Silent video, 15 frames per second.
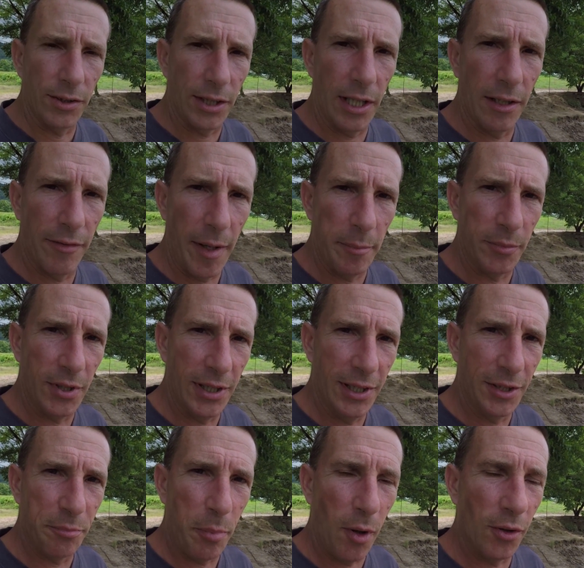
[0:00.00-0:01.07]
idea of
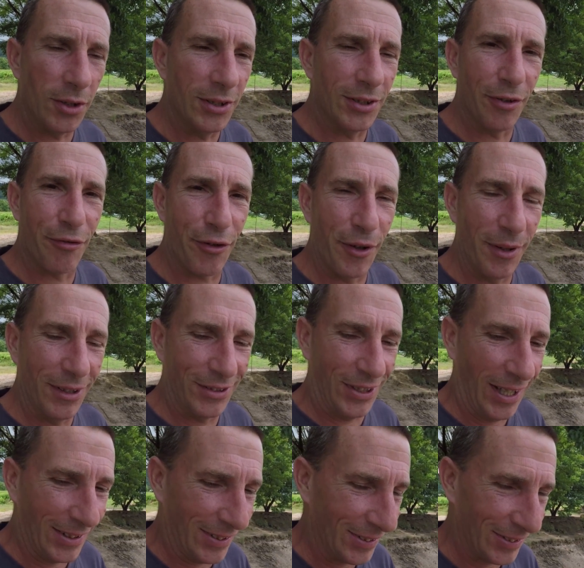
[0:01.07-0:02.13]
emptying this pond is a
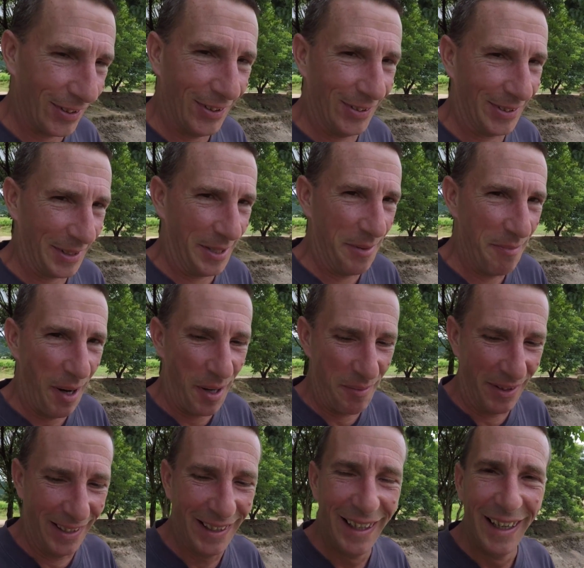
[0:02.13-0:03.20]
fruitless exercise at the
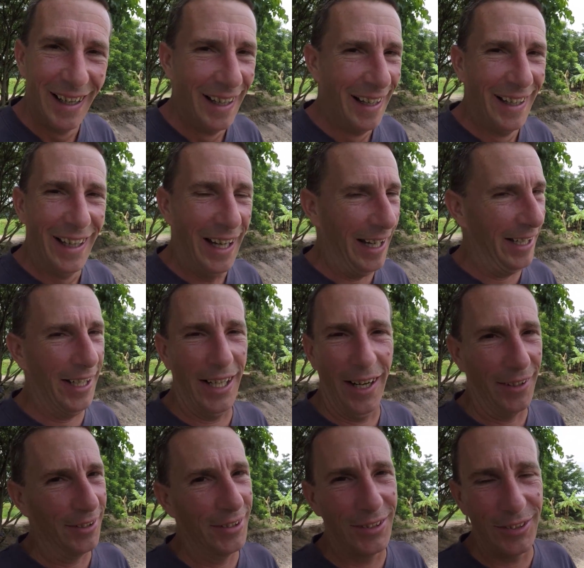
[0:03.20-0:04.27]
moment. You
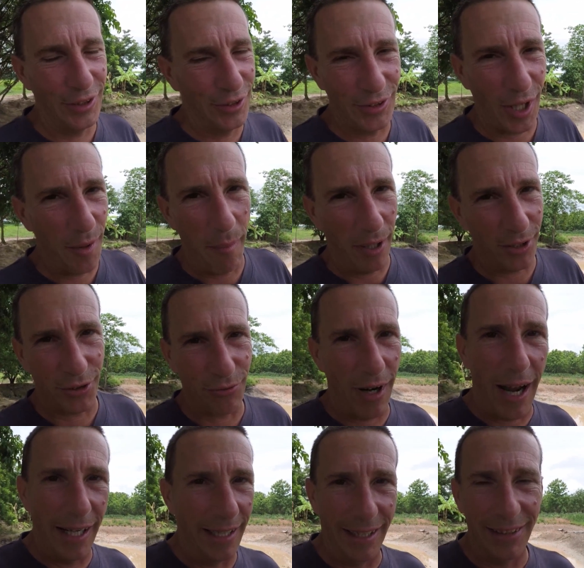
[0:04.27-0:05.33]
know, it's just so much
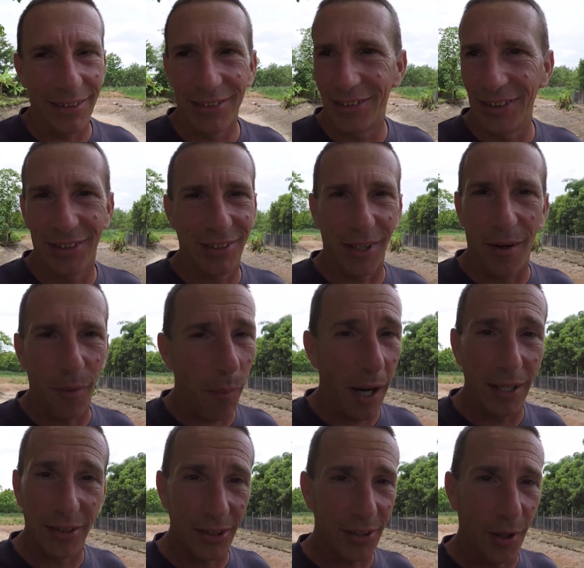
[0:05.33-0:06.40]
rain, it's just a
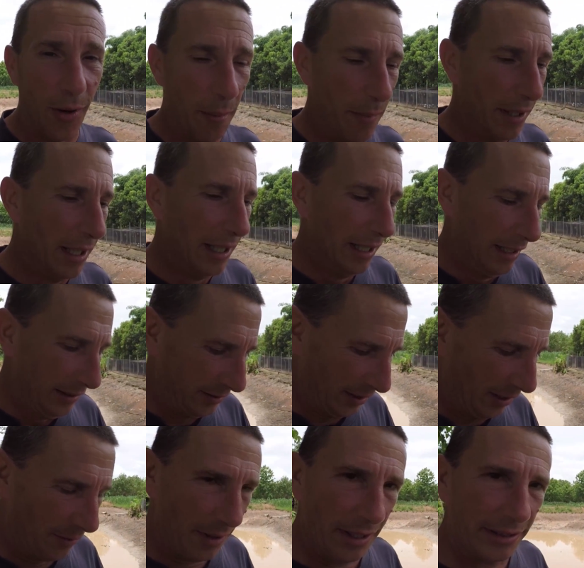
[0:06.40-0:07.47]
waste of time.
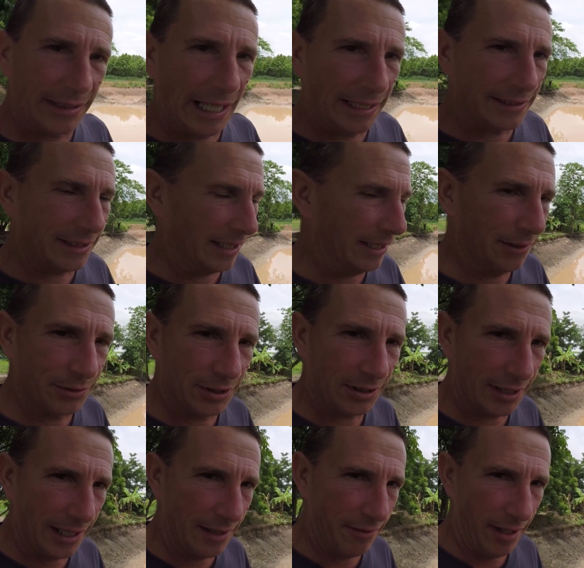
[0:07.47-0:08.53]
So Dad said he'll
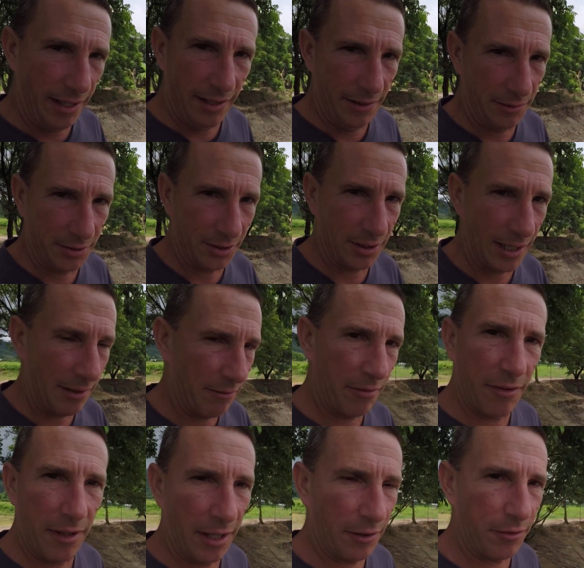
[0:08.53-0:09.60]
just leave it. He'll just leave
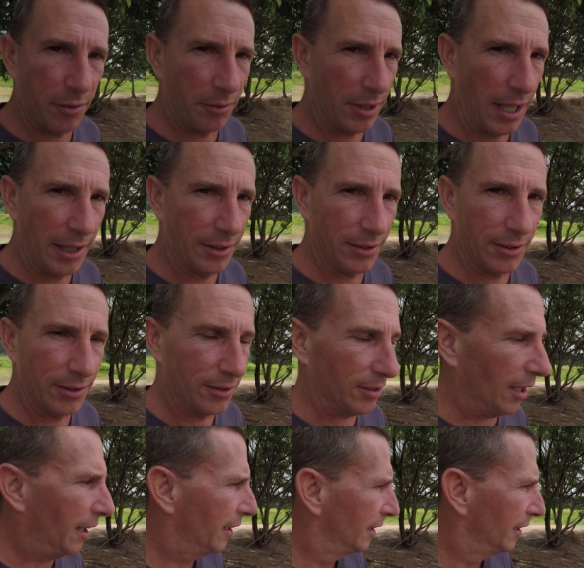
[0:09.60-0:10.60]
it for the next few days and